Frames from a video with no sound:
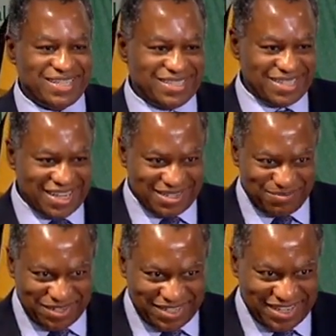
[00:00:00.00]
as,
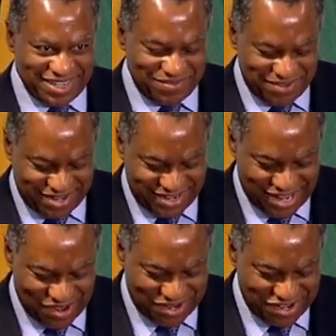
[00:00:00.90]
as president of
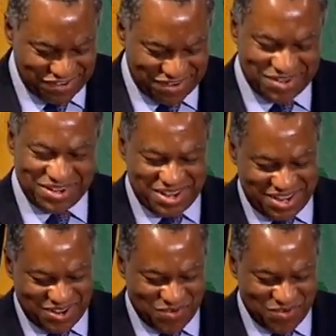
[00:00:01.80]
our, our country.